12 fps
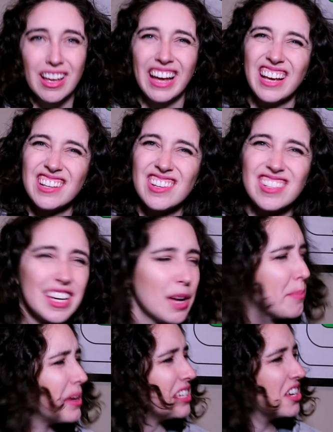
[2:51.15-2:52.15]
I guess it's like
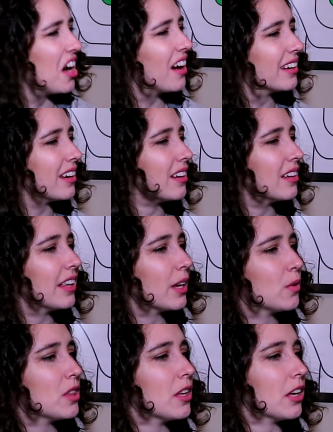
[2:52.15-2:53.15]
a piñata, like
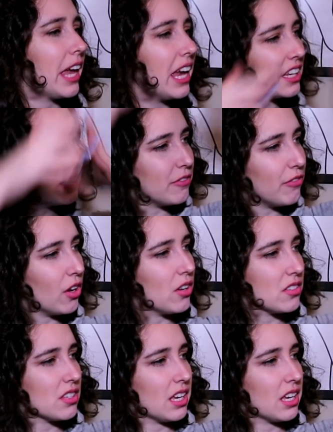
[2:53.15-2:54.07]
when the candy falls,